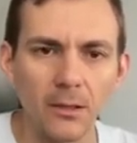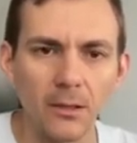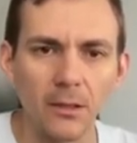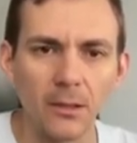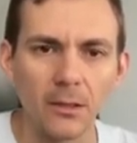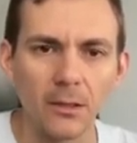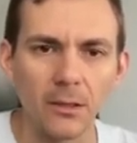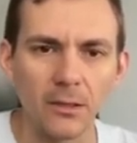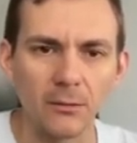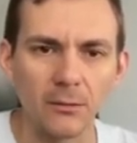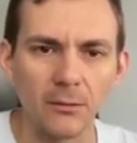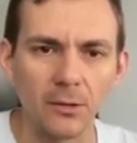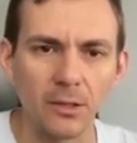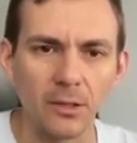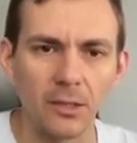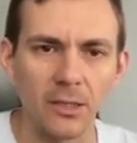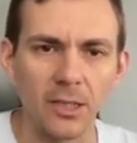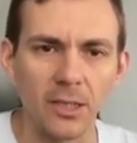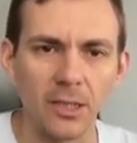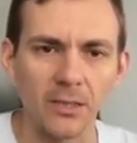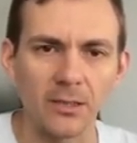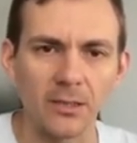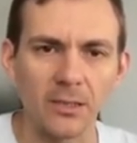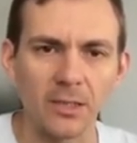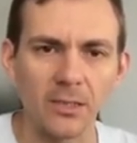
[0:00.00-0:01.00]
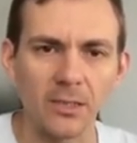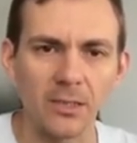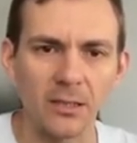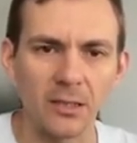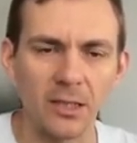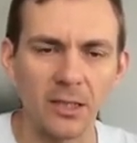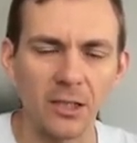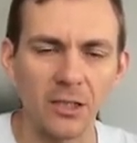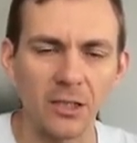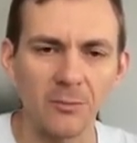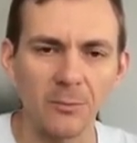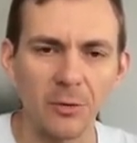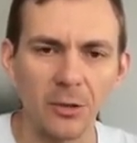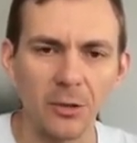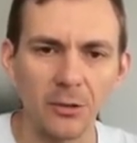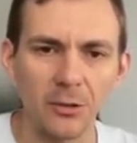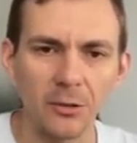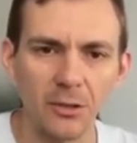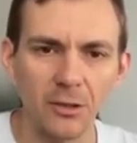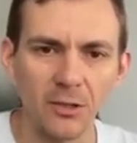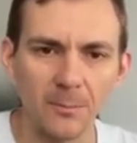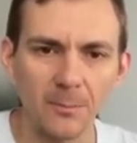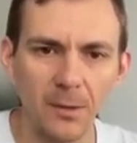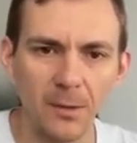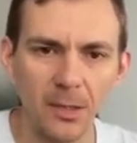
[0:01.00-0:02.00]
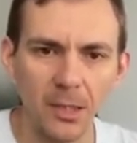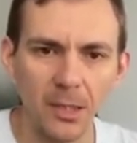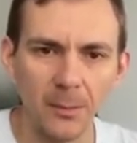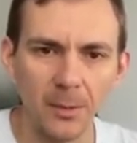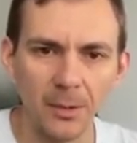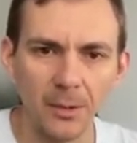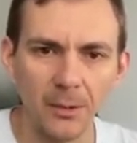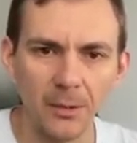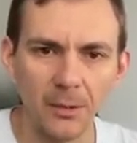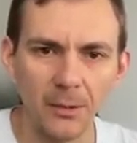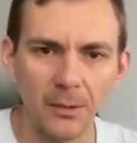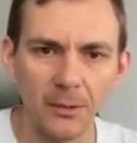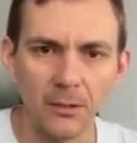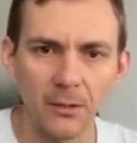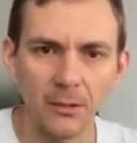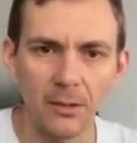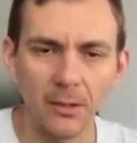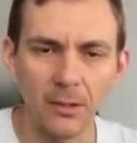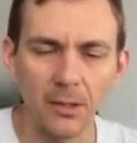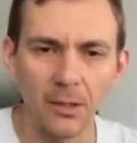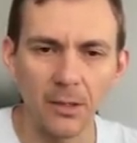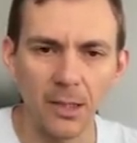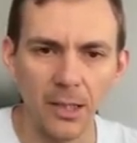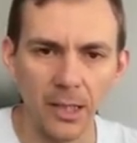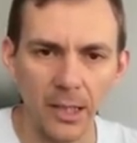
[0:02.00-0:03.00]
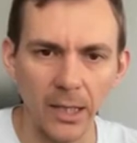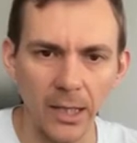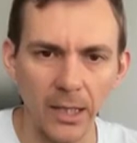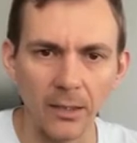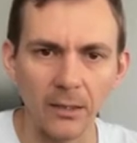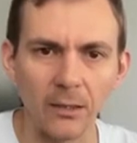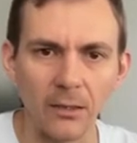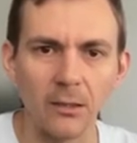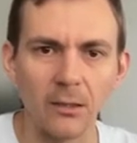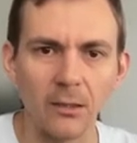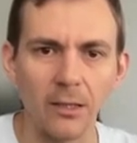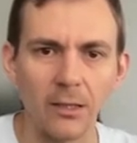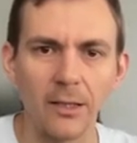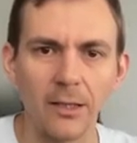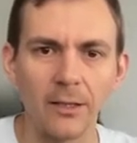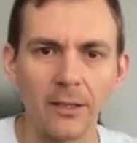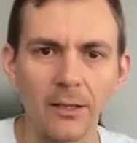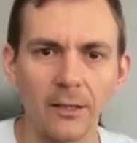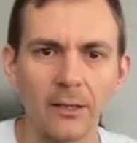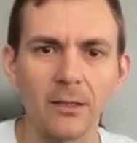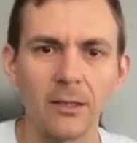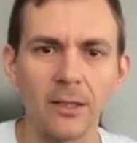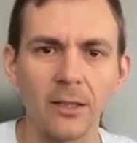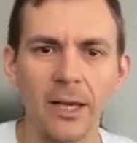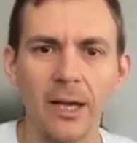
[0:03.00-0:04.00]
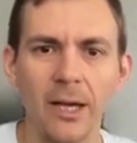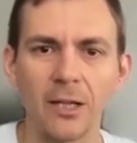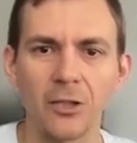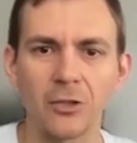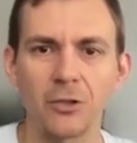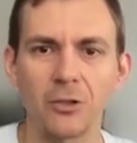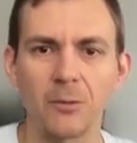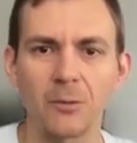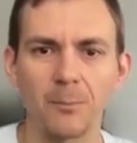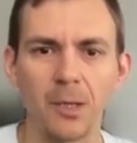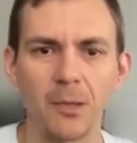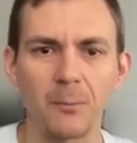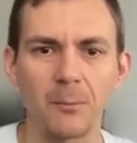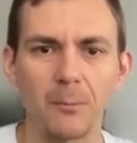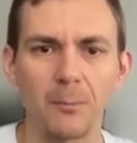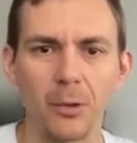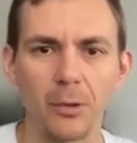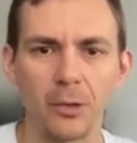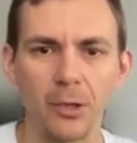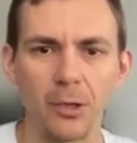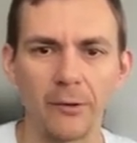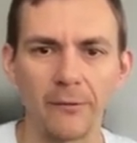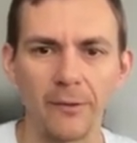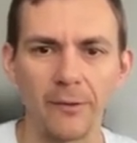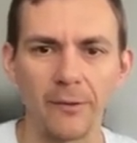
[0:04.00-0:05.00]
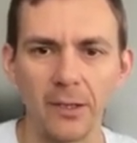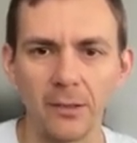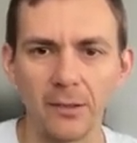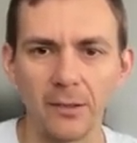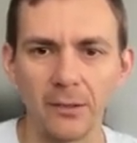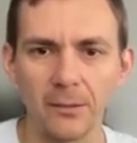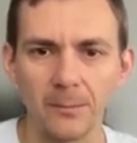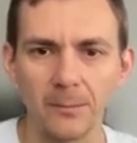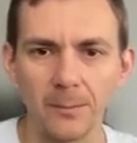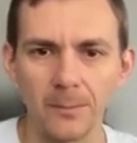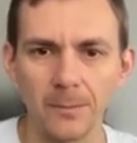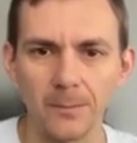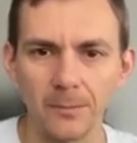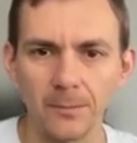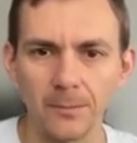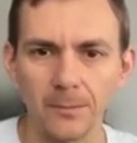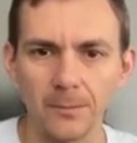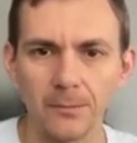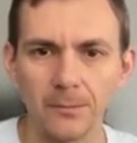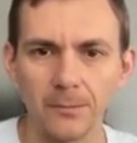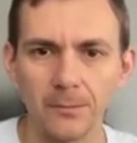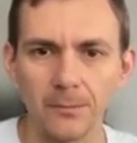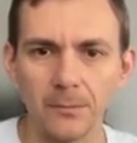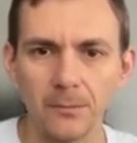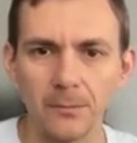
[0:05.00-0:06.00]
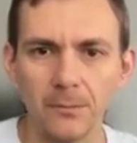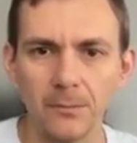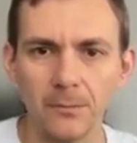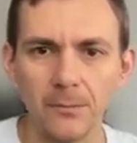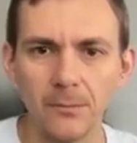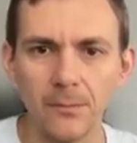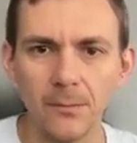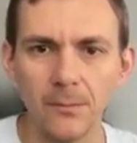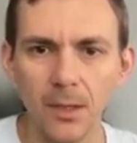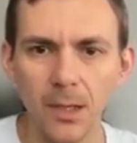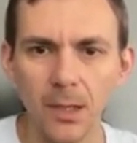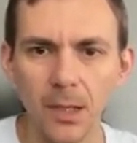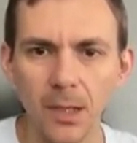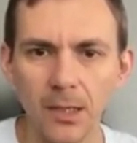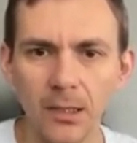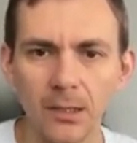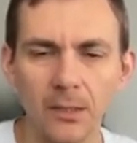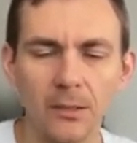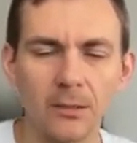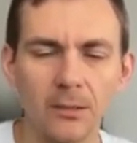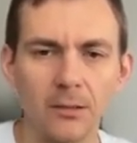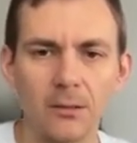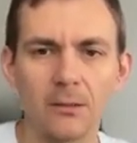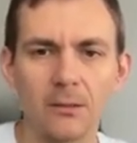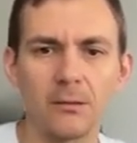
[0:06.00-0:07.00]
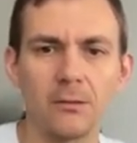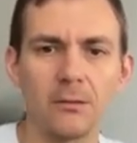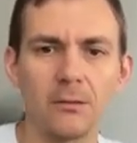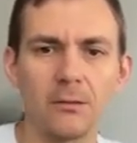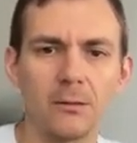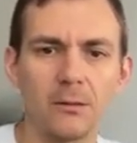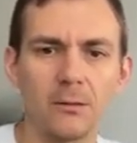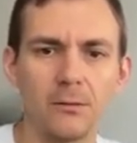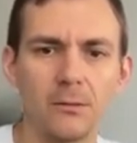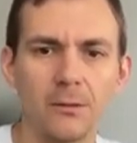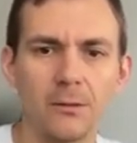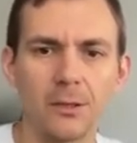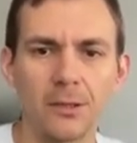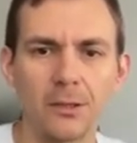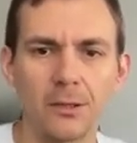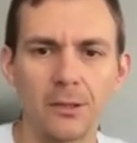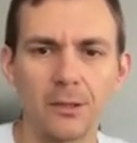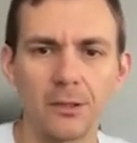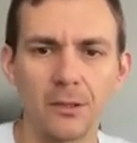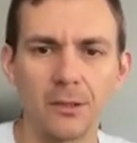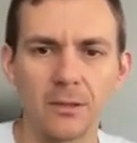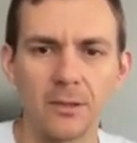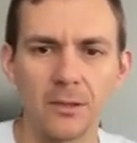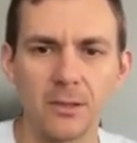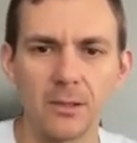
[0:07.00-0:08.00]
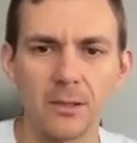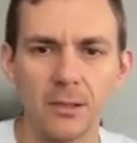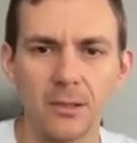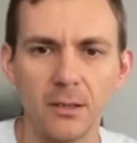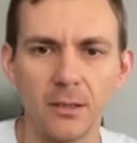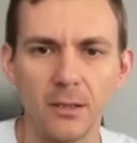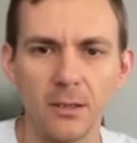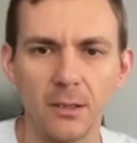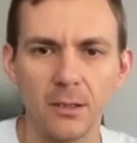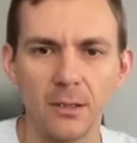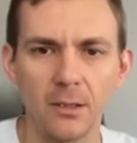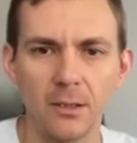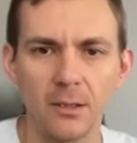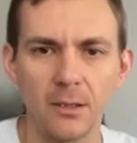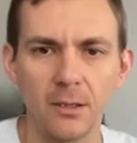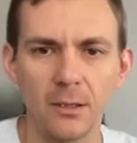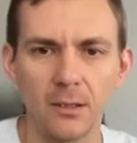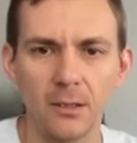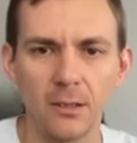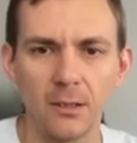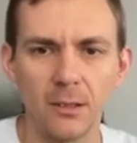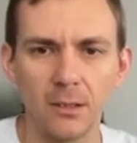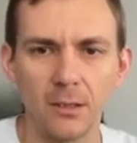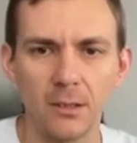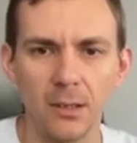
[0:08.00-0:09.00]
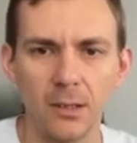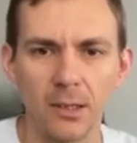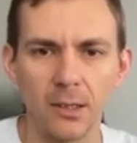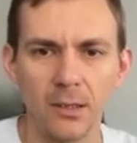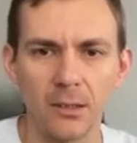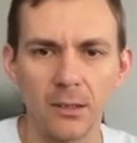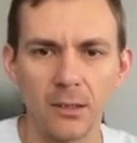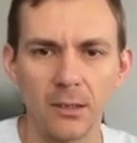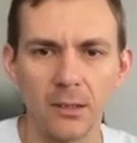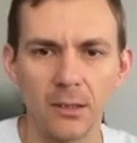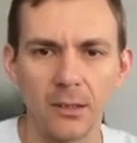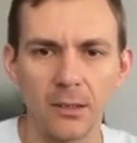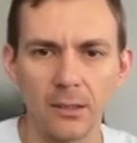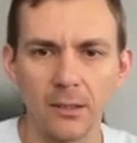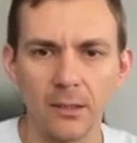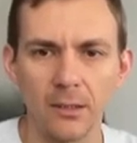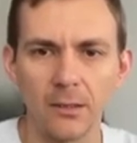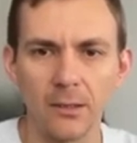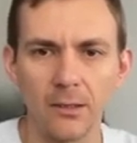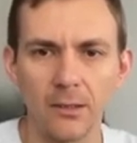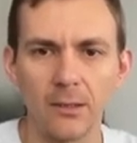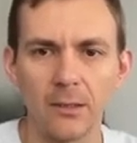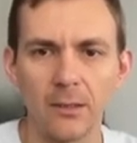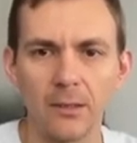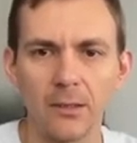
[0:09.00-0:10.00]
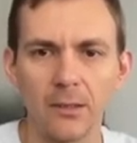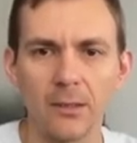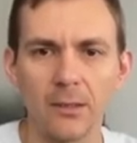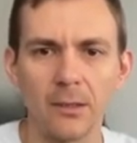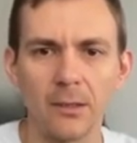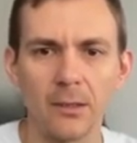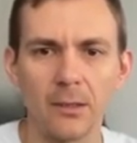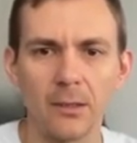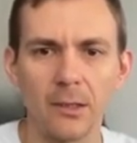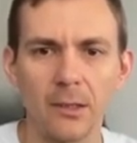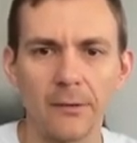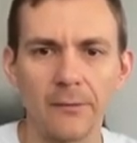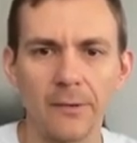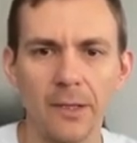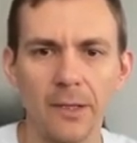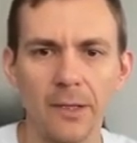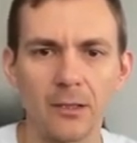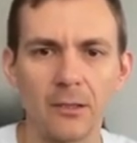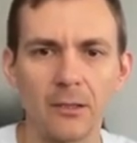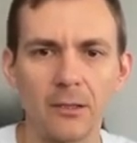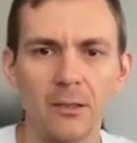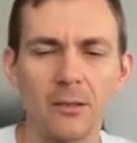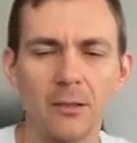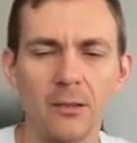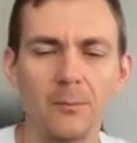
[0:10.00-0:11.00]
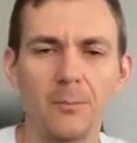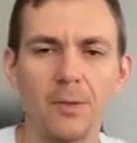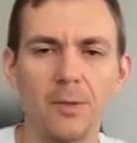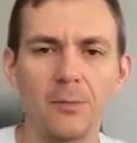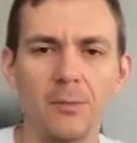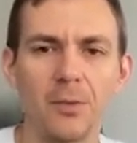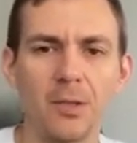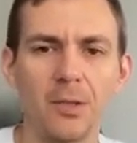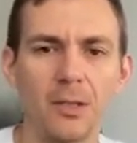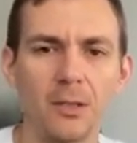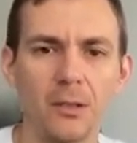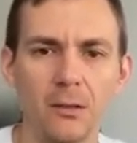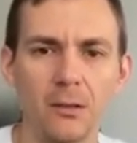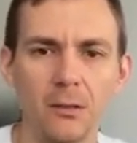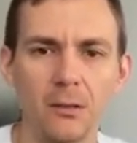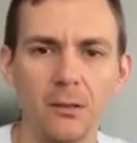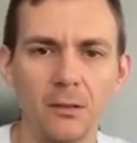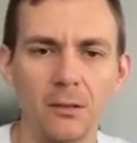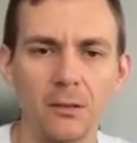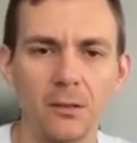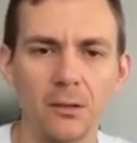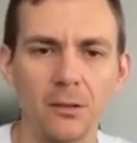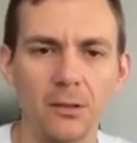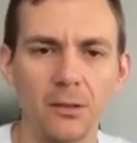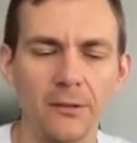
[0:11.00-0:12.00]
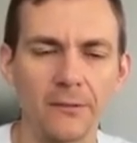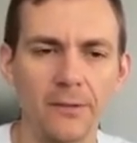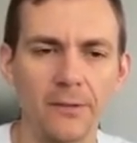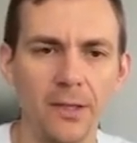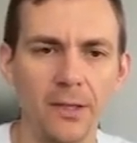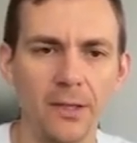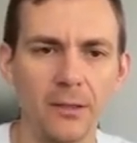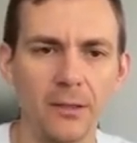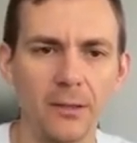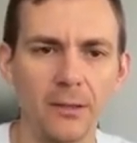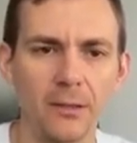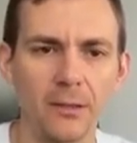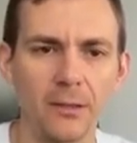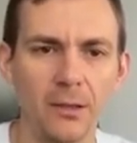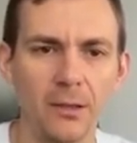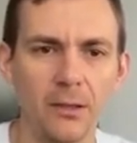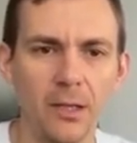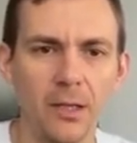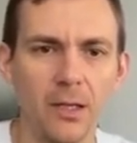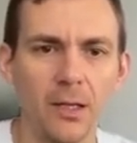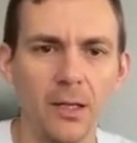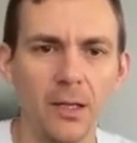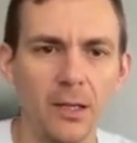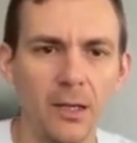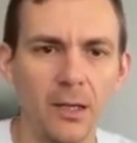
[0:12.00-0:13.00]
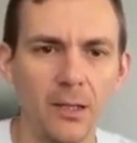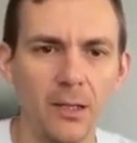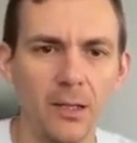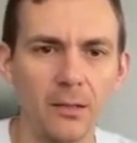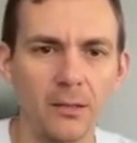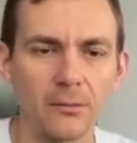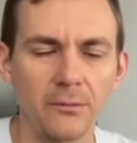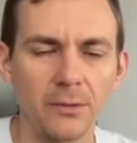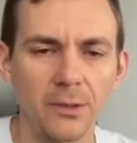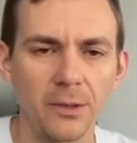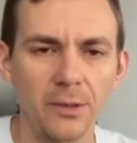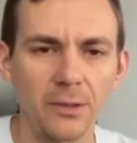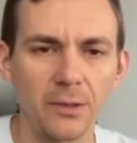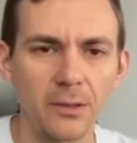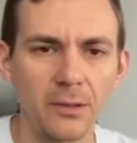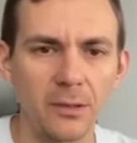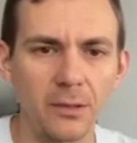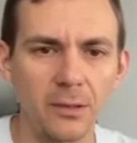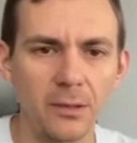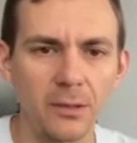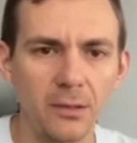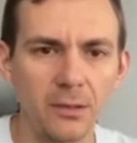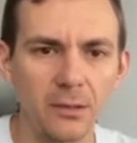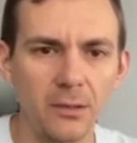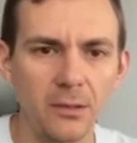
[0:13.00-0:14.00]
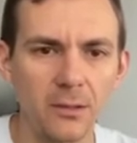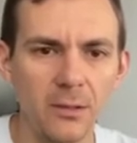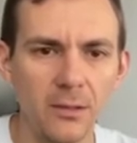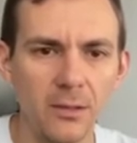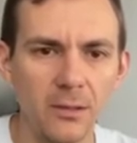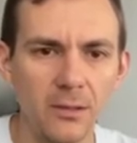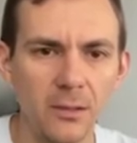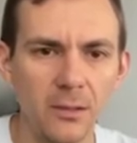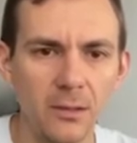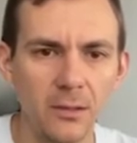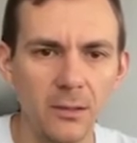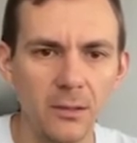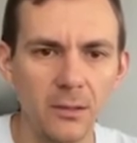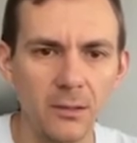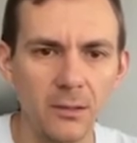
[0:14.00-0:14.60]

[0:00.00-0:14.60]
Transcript: the, it has a destination module as a parameter and the actual ping pong event. And it returns an event pb dot event and it returns